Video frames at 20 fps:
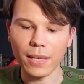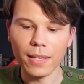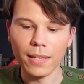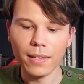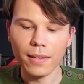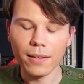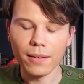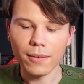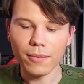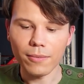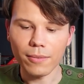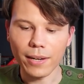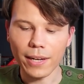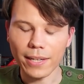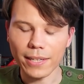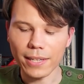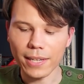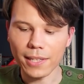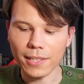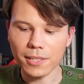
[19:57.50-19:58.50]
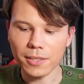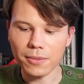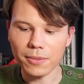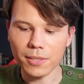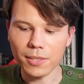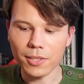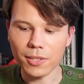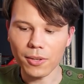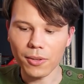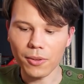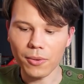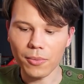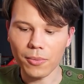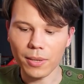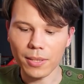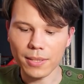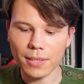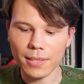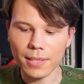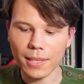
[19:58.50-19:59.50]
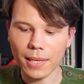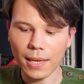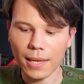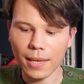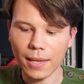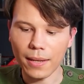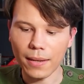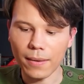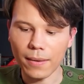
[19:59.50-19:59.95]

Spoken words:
right next to each other once again.